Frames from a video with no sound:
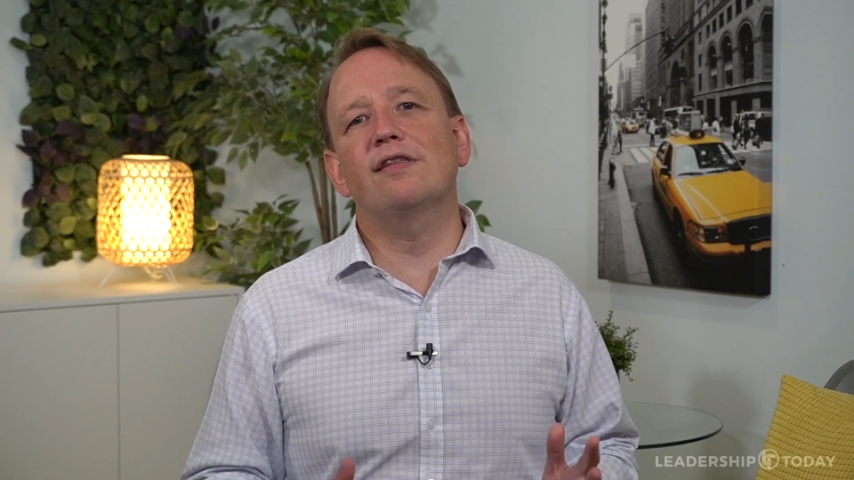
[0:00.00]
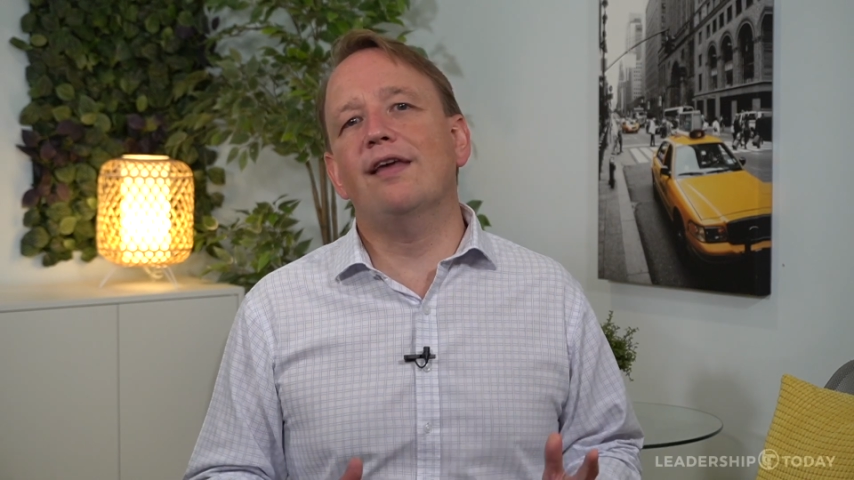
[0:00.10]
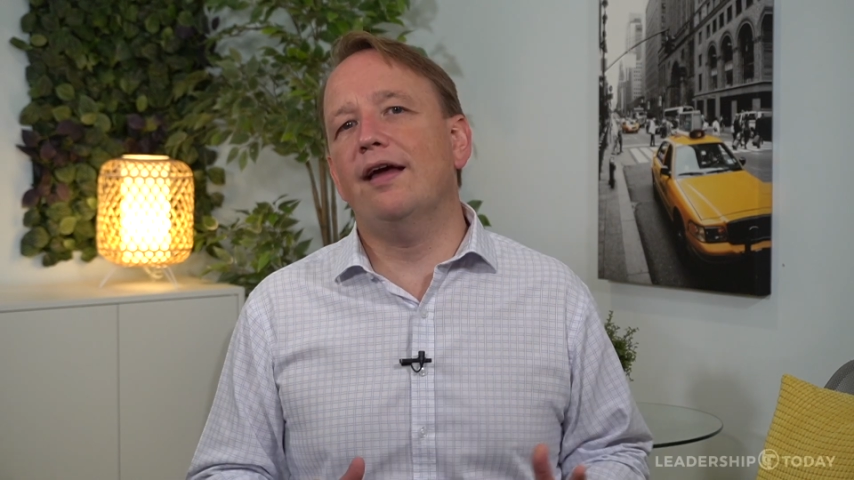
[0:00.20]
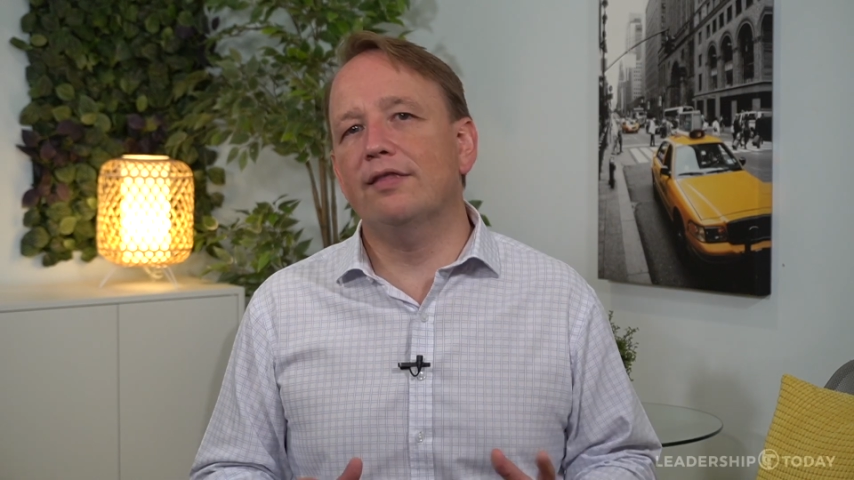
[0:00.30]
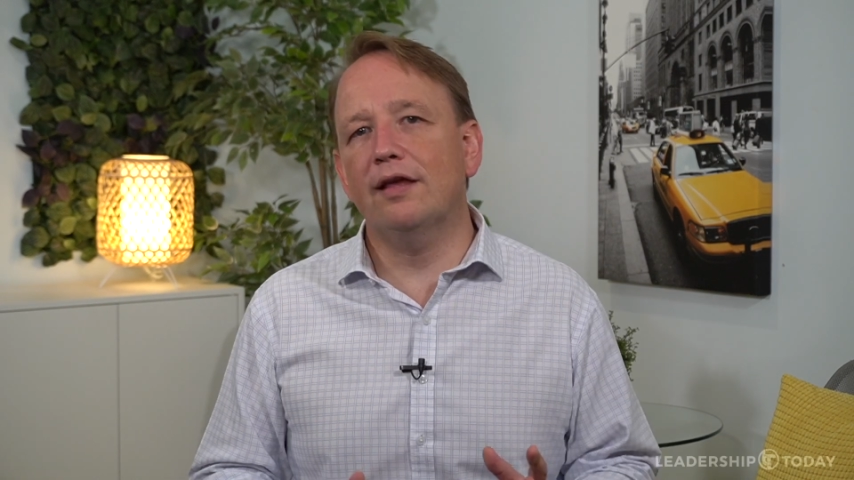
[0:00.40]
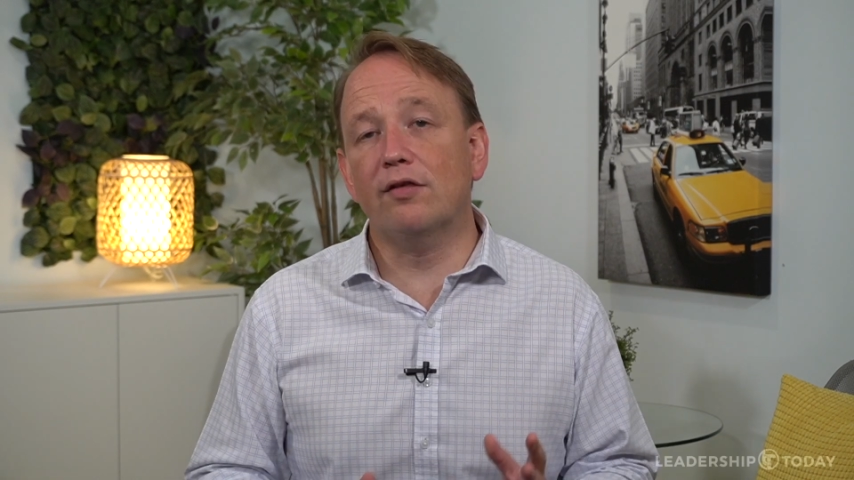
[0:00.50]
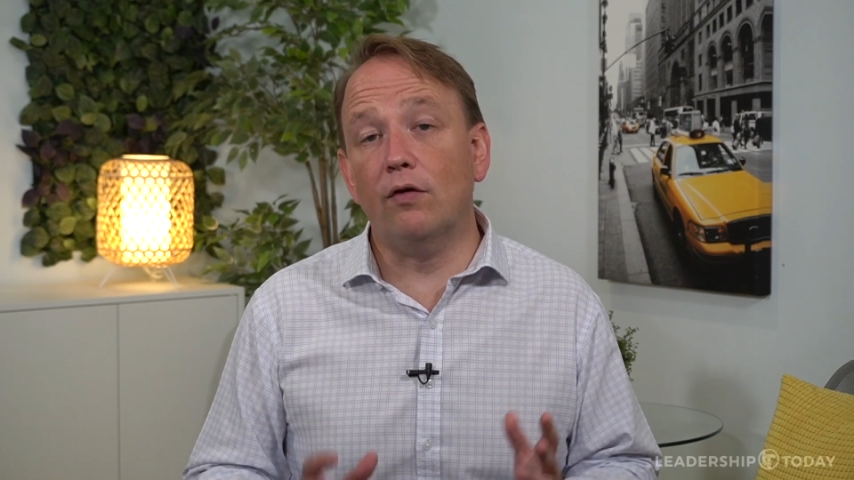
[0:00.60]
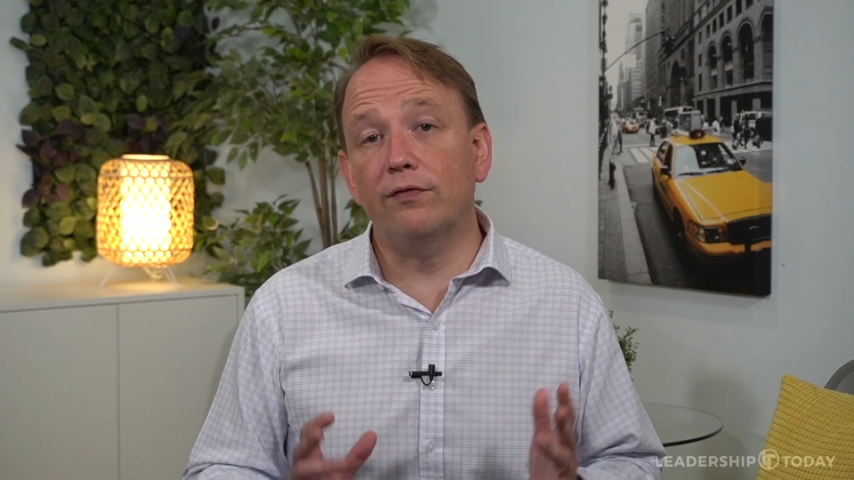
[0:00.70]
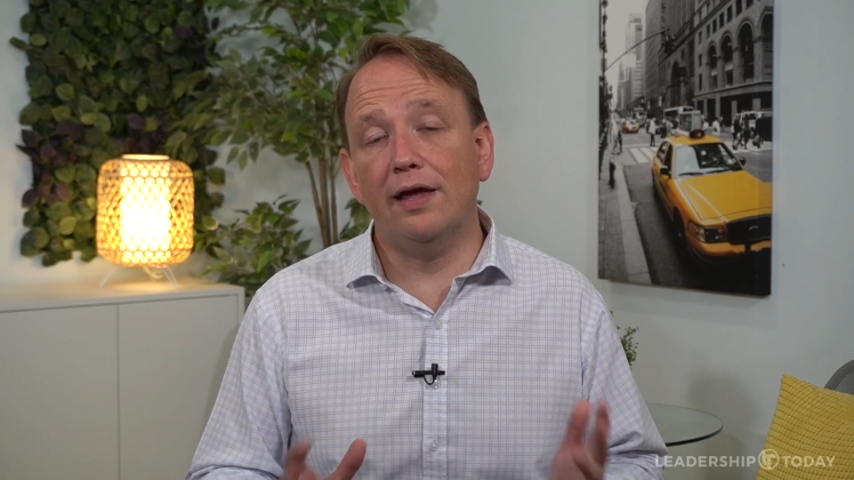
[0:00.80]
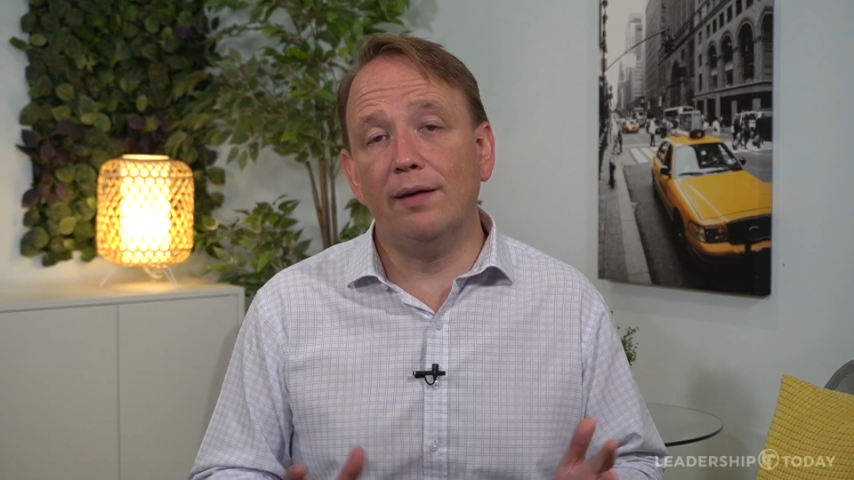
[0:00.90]
take things
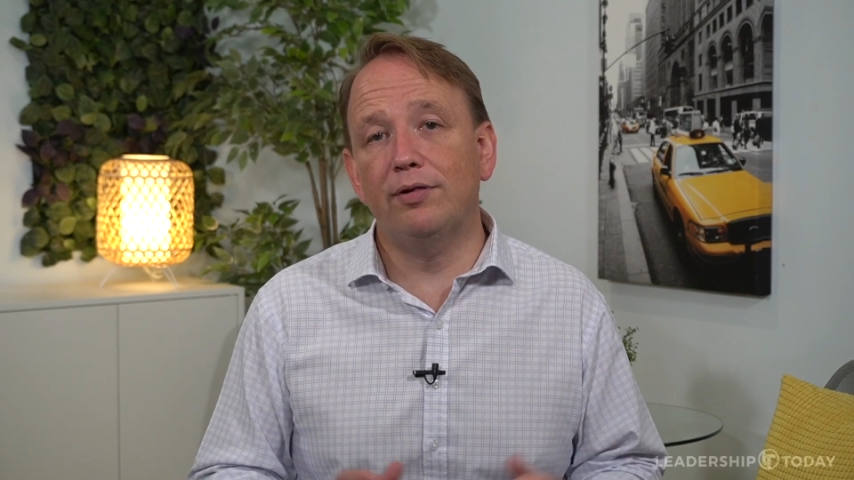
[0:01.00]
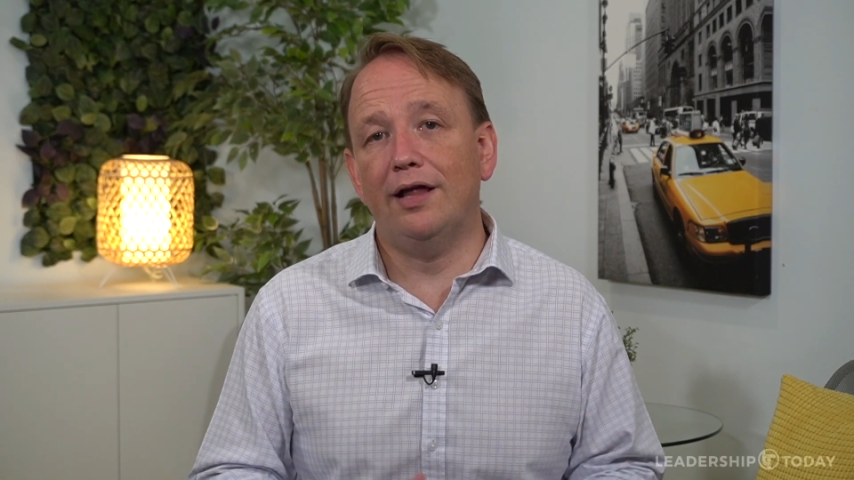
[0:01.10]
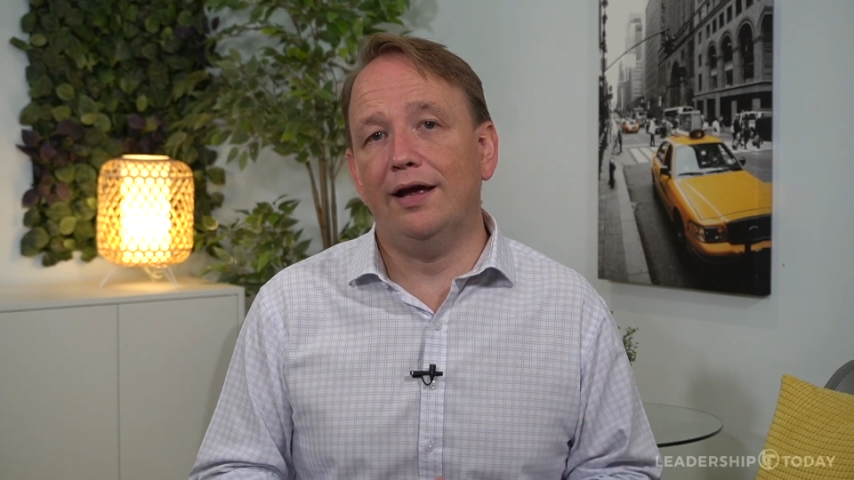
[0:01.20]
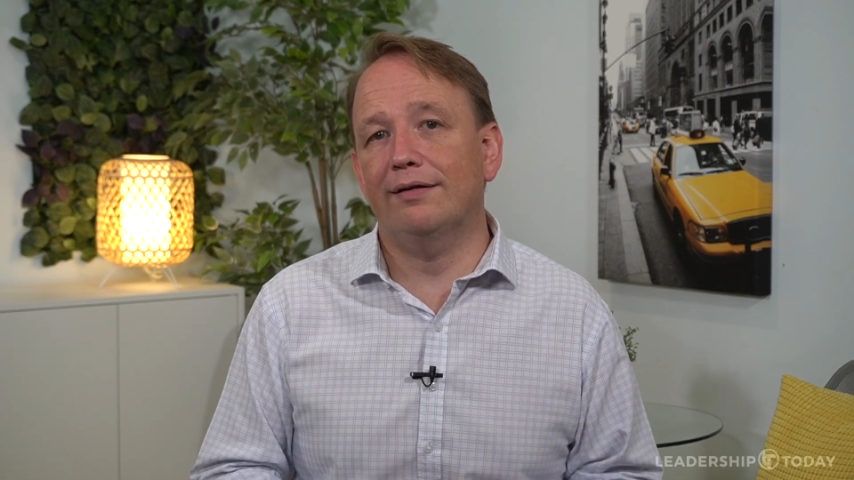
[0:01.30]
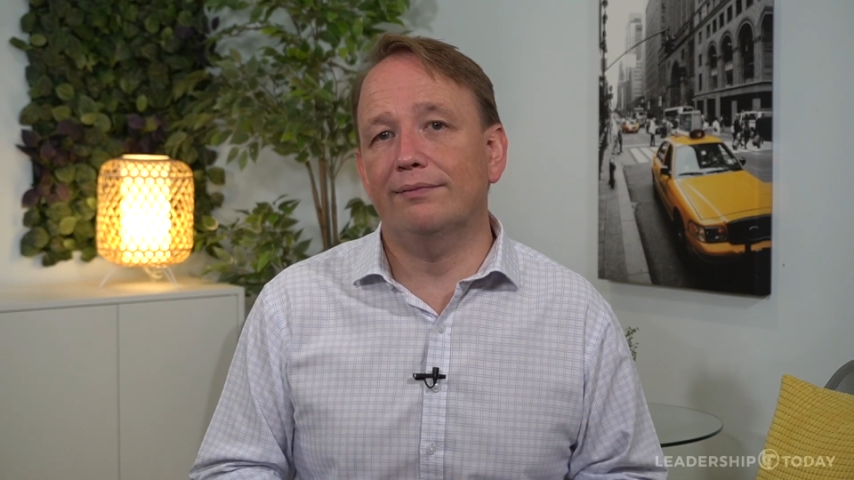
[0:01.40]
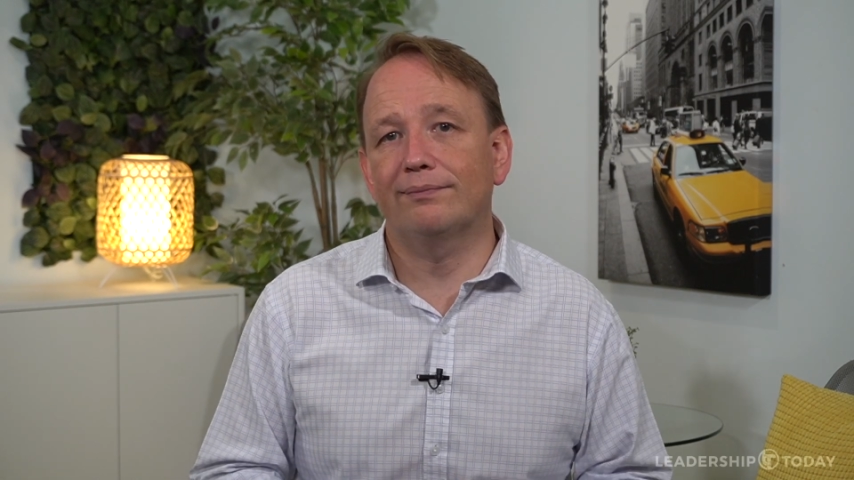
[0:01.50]
off their plate.